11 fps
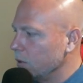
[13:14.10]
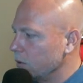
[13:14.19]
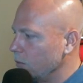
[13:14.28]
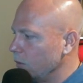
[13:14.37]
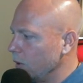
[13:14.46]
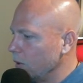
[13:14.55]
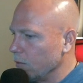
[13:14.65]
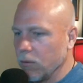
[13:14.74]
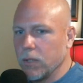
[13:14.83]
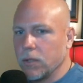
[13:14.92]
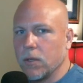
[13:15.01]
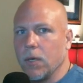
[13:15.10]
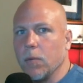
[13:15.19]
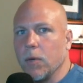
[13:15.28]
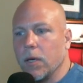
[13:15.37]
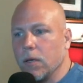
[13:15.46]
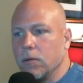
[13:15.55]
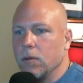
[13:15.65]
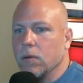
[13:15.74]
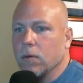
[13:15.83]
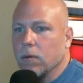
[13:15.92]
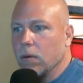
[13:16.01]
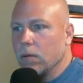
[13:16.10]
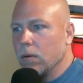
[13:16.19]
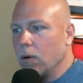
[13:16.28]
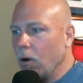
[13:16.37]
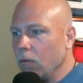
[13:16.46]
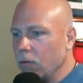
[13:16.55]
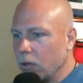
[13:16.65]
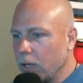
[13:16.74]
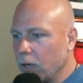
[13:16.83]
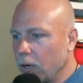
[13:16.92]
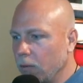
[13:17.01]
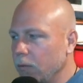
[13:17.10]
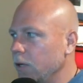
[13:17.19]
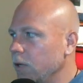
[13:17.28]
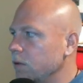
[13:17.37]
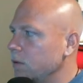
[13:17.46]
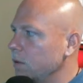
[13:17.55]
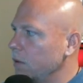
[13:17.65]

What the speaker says: something risky because you're overly confident,